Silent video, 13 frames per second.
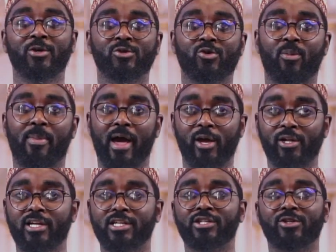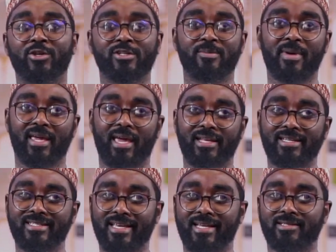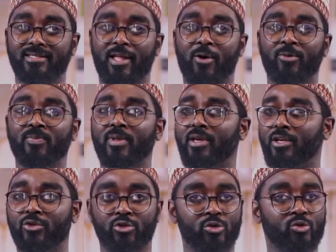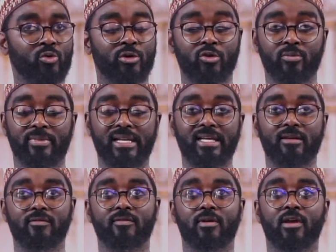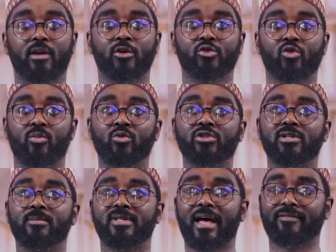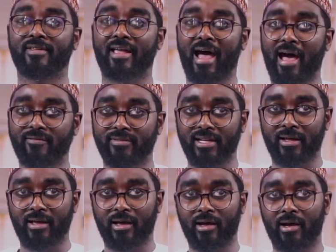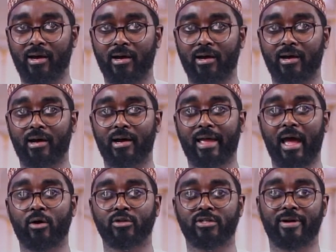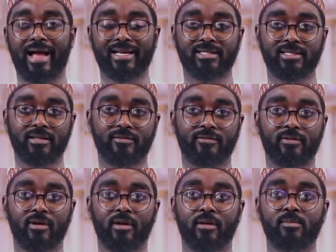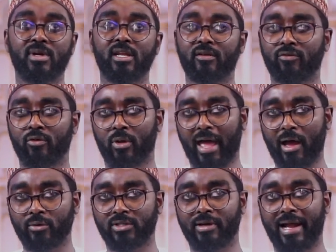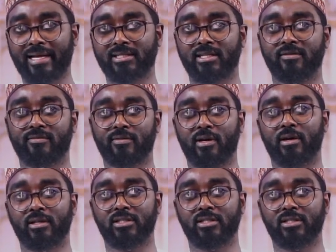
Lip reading: So biology doesn't make any sense now. It's just what you believe. So Muslims have to have a counteractive, meaningful counteractive